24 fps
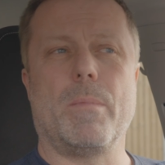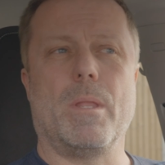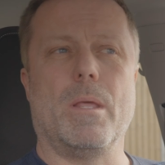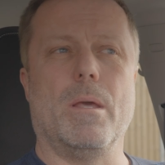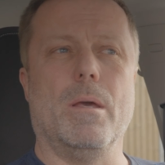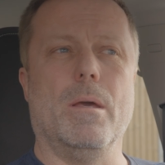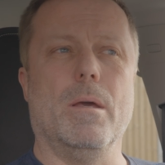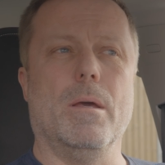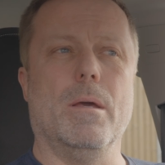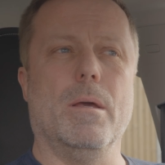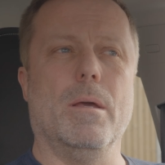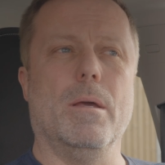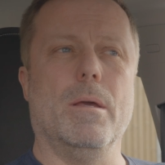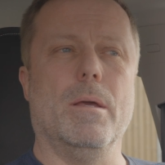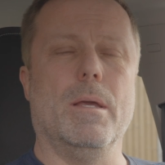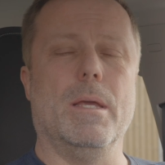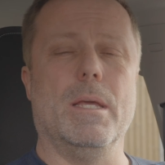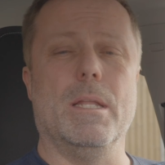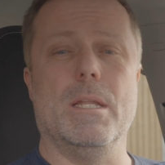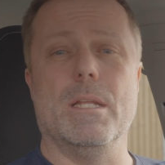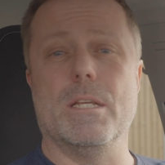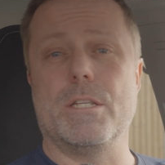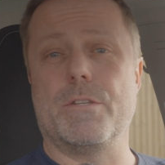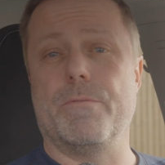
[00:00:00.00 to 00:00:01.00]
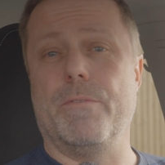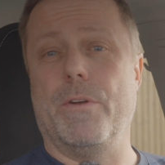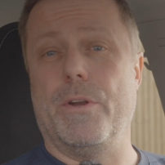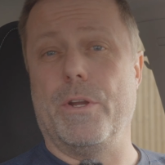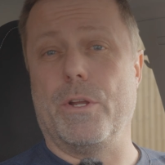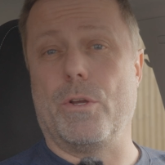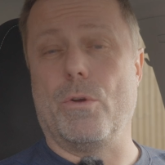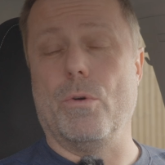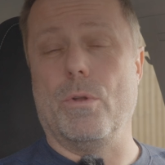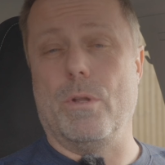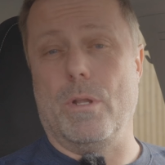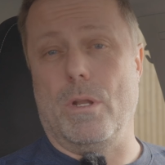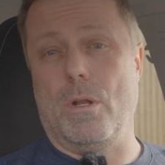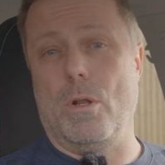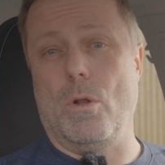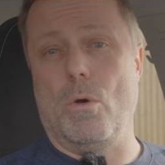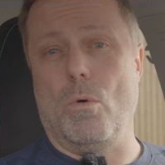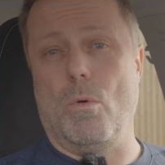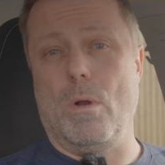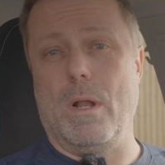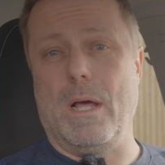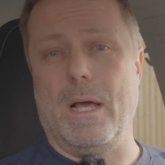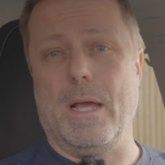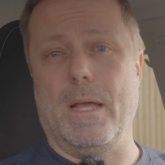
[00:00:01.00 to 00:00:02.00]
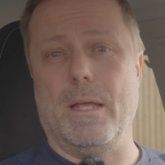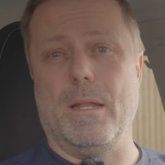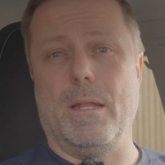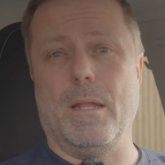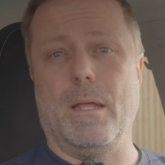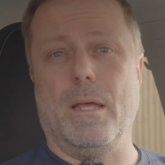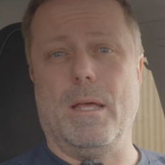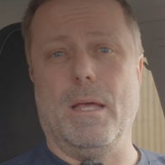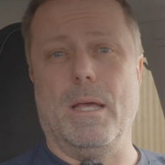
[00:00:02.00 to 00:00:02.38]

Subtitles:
it is very good in low light,